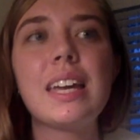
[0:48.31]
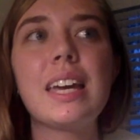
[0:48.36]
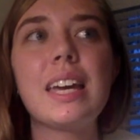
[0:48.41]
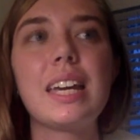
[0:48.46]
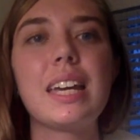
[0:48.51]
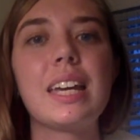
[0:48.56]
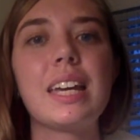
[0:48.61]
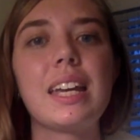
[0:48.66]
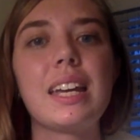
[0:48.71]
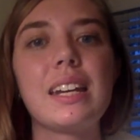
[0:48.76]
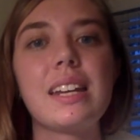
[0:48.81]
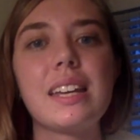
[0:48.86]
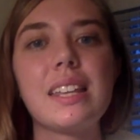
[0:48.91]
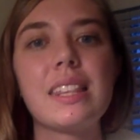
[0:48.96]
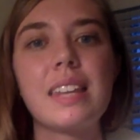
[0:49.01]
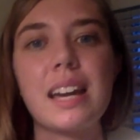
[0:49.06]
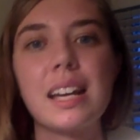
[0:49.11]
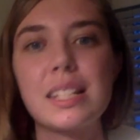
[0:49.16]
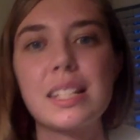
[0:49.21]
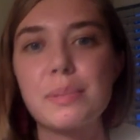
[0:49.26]
and
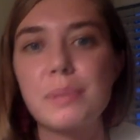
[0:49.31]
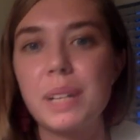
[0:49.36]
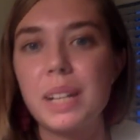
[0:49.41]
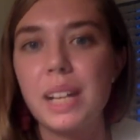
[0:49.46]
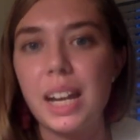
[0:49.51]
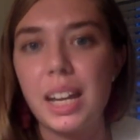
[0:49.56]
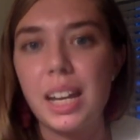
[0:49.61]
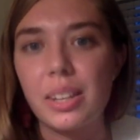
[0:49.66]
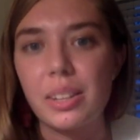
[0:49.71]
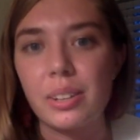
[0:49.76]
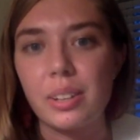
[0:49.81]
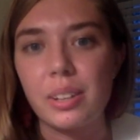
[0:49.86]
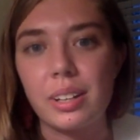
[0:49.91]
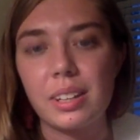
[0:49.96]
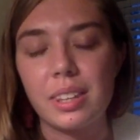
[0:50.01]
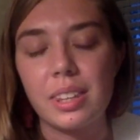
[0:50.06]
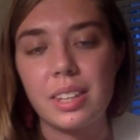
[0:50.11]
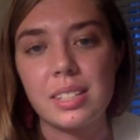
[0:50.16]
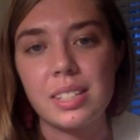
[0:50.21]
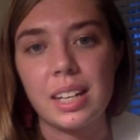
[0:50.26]
that's where I learned
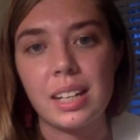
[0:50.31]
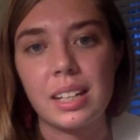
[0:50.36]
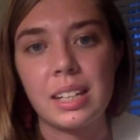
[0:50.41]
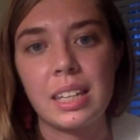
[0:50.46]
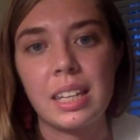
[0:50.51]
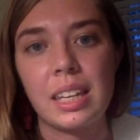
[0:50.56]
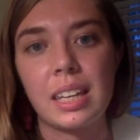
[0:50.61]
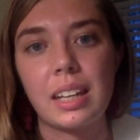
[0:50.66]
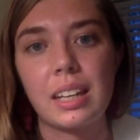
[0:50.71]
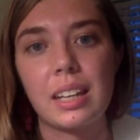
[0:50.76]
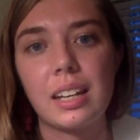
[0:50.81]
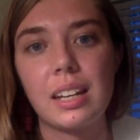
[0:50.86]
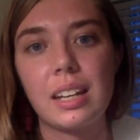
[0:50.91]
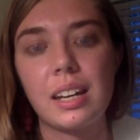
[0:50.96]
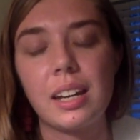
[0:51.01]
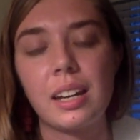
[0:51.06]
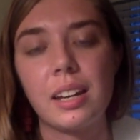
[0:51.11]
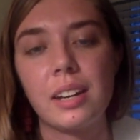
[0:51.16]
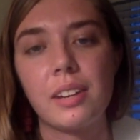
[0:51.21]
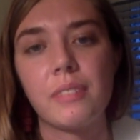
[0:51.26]
the technique
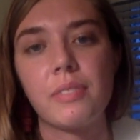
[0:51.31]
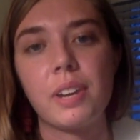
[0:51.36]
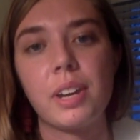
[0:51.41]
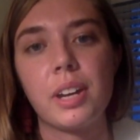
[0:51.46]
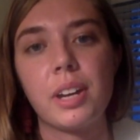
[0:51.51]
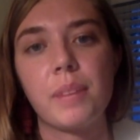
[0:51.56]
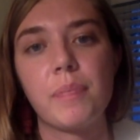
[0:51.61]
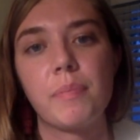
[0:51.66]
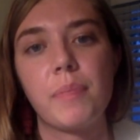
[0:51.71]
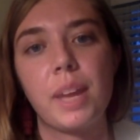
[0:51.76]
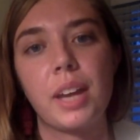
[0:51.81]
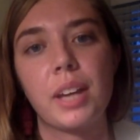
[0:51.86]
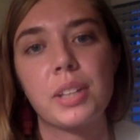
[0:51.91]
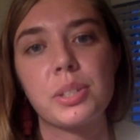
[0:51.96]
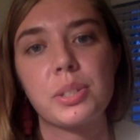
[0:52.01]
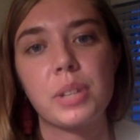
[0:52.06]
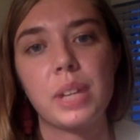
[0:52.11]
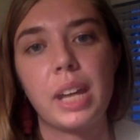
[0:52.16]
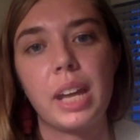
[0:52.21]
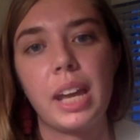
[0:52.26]
of
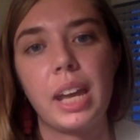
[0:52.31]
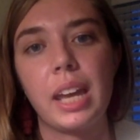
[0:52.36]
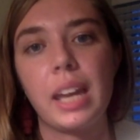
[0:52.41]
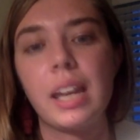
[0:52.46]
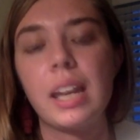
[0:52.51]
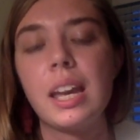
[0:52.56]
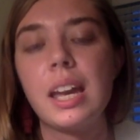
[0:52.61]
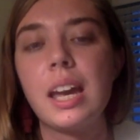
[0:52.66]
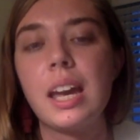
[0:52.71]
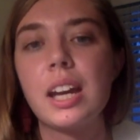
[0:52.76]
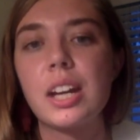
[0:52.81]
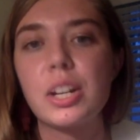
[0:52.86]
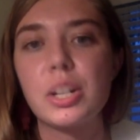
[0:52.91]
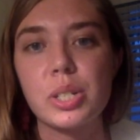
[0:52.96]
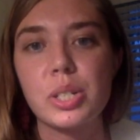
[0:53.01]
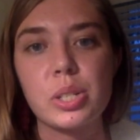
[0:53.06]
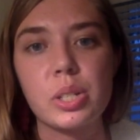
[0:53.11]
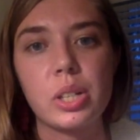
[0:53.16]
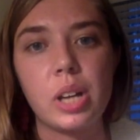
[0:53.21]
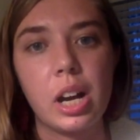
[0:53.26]
X-ray
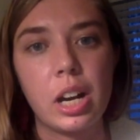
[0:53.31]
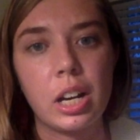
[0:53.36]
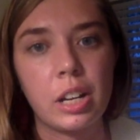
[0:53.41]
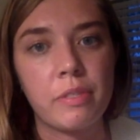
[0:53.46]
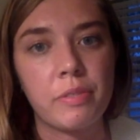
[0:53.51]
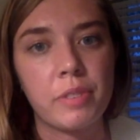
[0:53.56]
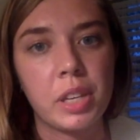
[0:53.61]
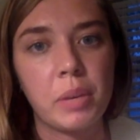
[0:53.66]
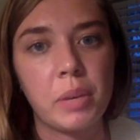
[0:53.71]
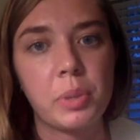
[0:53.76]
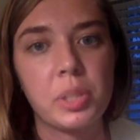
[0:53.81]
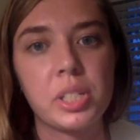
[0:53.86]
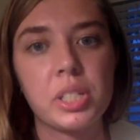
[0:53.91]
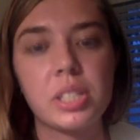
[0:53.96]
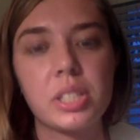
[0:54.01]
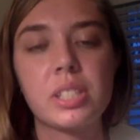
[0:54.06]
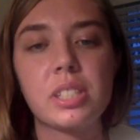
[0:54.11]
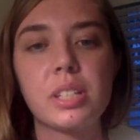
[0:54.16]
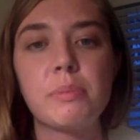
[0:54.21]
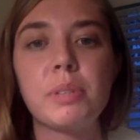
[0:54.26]
crystallography, which
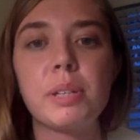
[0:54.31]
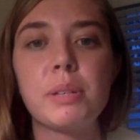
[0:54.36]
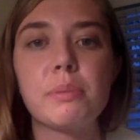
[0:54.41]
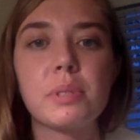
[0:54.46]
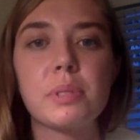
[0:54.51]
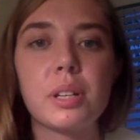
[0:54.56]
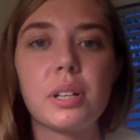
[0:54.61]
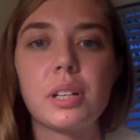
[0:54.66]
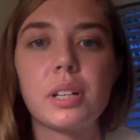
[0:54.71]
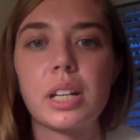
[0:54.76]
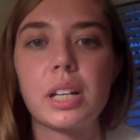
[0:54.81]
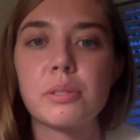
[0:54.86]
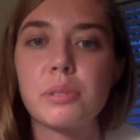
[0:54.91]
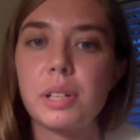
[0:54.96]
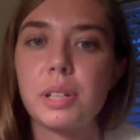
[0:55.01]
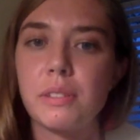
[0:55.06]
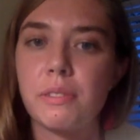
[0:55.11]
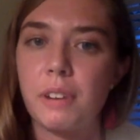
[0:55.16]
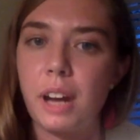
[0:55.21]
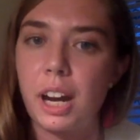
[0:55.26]
is sometimes called X-ray
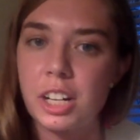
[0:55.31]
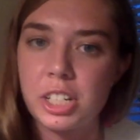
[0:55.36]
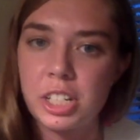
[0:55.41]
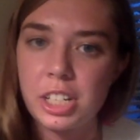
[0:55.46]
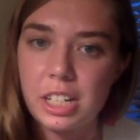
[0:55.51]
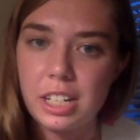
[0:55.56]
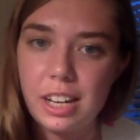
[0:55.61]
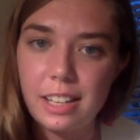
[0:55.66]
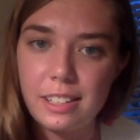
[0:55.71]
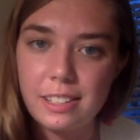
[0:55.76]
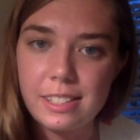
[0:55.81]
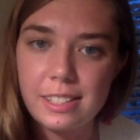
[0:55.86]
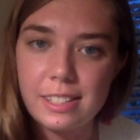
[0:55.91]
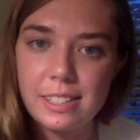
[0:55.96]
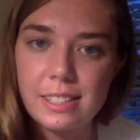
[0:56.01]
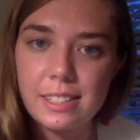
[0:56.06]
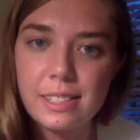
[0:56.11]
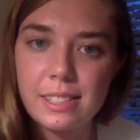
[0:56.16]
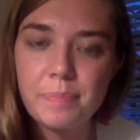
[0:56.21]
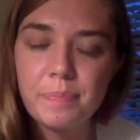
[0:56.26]
diffraction
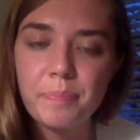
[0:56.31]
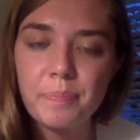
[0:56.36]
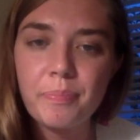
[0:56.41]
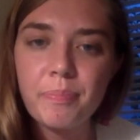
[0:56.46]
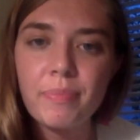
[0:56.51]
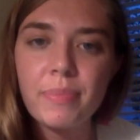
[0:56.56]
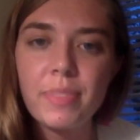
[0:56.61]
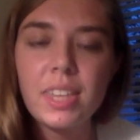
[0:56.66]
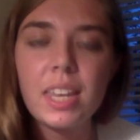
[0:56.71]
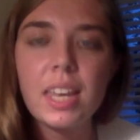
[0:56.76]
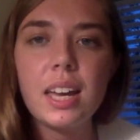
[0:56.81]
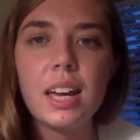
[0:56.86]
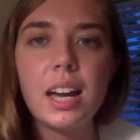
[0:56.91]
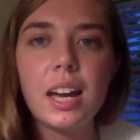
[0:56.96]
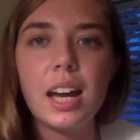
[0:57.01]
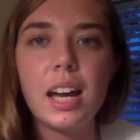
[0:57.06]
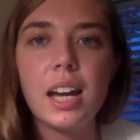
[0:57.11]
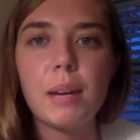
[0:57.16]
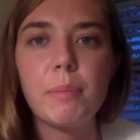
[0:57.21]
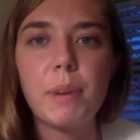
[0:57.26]
analysis.
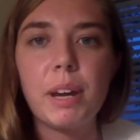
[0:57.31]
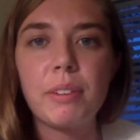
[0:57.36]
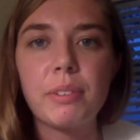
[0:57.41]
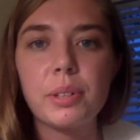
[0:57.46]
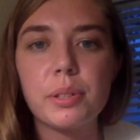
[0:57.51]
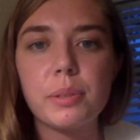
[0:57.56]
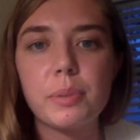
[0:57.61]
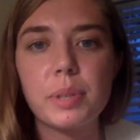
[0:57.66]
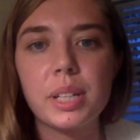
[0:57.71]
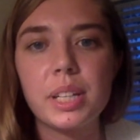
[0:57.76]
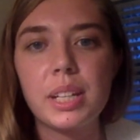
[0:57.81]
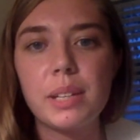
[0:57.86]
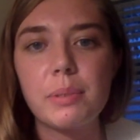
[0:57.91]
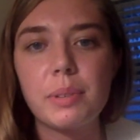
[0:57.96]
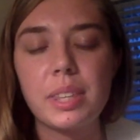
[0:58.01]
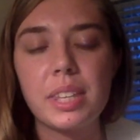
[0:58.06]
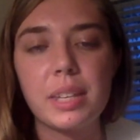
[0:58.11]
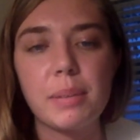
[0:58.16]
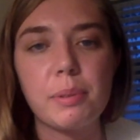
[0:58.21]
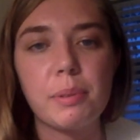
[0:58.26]
After working
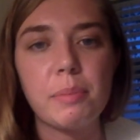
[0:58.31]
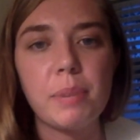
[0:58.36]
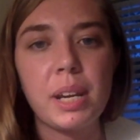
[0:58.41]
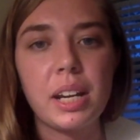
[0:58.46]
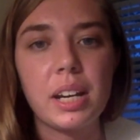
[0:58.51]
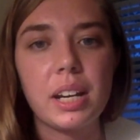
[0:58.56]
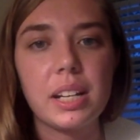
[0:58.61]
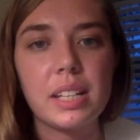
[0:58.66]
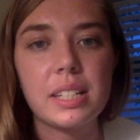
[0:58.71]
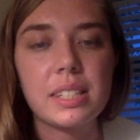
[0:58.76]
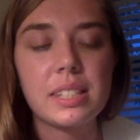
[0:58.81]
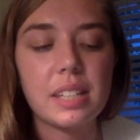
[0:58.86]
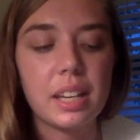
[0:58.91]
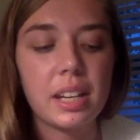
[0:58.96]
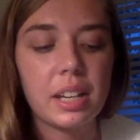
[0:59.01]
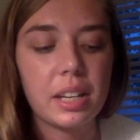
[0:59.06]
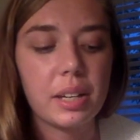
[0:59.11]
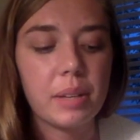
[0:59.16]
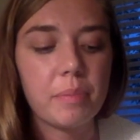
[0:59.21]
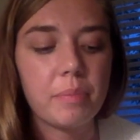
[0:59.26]
with him in Paris,
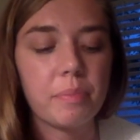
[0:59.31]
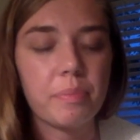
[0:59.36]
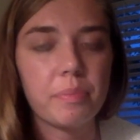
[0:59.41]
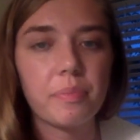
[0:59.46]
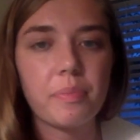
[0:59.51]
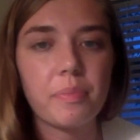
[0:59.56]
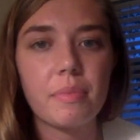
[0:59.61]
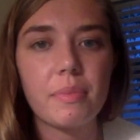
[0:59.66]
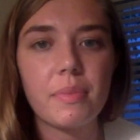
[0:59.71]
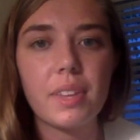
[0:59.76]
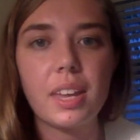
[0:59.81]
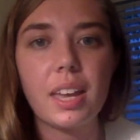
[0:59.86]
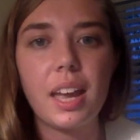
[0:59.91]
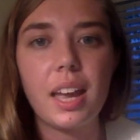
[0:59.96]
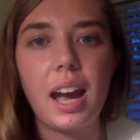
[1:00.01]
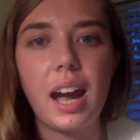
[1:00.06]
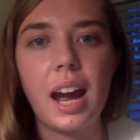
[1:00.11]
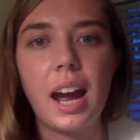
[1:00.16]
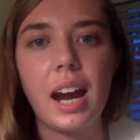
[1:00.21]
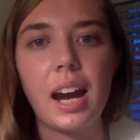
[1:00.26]

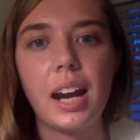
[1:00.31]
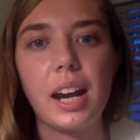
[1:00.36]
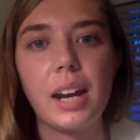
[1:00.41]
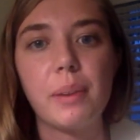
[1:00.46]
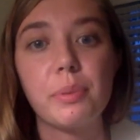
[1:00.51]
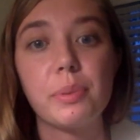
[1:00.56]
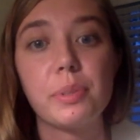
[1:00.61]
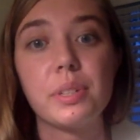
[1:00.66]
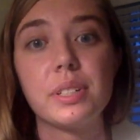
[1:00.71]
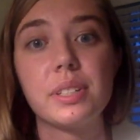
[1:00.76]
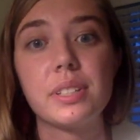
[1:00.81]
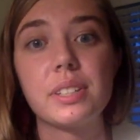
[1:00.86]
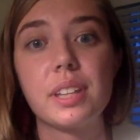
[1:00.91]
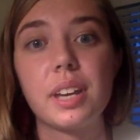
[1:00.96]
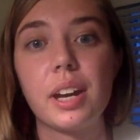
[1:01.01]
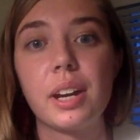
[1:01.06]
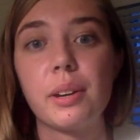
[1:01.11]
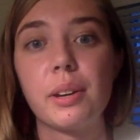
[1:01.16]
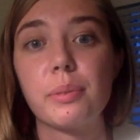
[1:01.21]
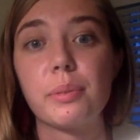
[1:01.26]
I was
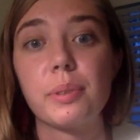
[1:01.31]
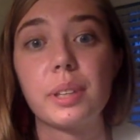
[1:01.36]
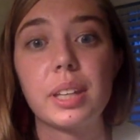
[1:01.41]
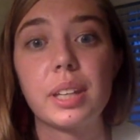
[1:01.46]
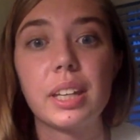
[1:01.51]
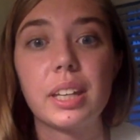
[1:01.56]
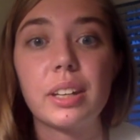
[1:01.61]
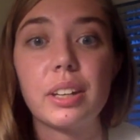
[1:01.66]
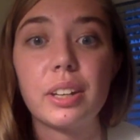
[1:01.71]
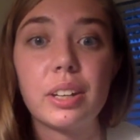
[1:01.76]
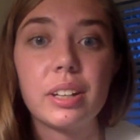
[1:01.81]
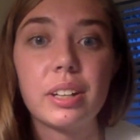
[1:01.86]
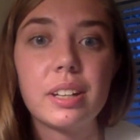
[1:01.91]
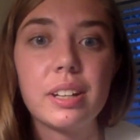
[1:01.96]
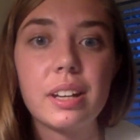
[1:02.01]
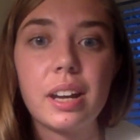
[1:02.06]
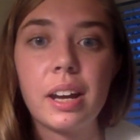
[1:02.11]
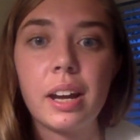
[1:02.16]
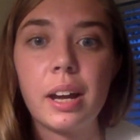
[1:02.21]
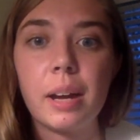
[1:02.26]
a really good
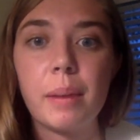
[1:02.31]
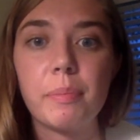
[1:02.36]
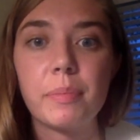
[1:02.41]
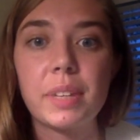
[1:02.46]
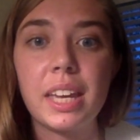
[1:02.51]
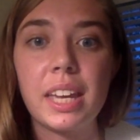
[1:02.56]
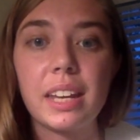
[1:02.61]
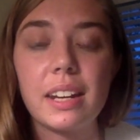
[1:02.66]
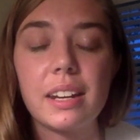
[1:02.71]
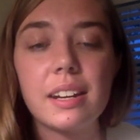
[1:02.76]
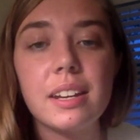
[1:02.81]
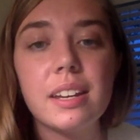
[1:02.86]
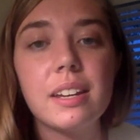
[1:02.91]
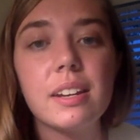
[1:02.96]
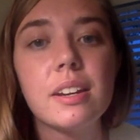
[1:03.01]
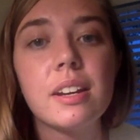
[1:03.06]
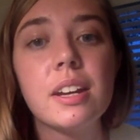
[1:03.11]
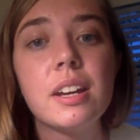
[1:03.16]
candidate